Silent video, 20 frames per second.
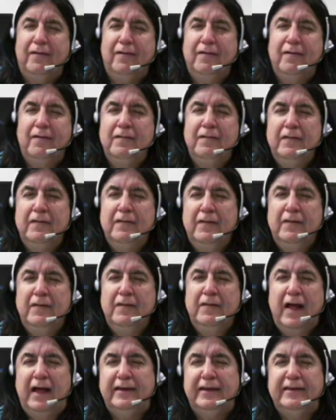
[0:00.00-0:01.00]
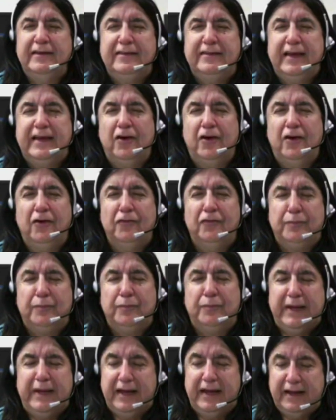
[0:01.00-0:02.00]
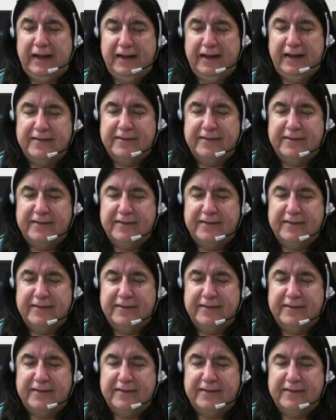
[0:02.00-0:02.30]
and indeed of being itself.